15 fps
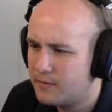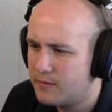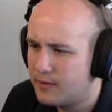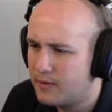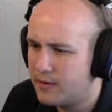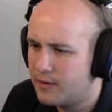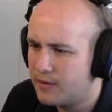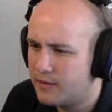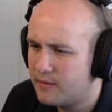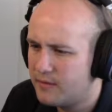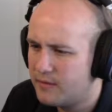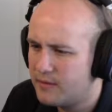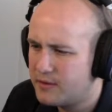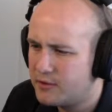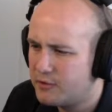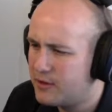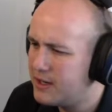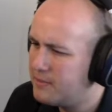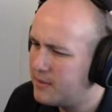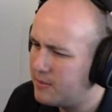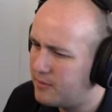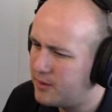For
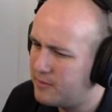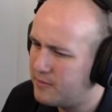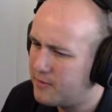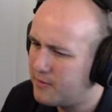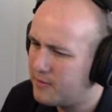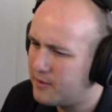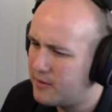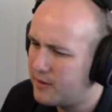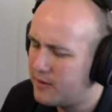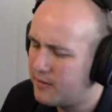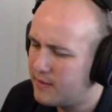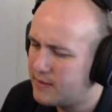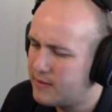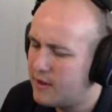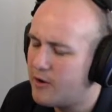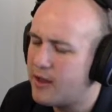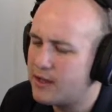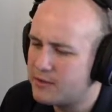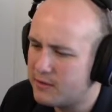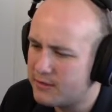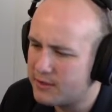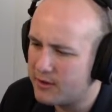treatment room for okay,
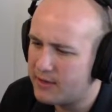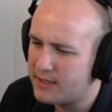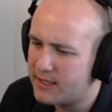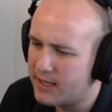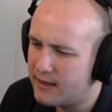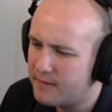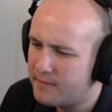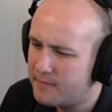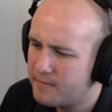so he was already dead.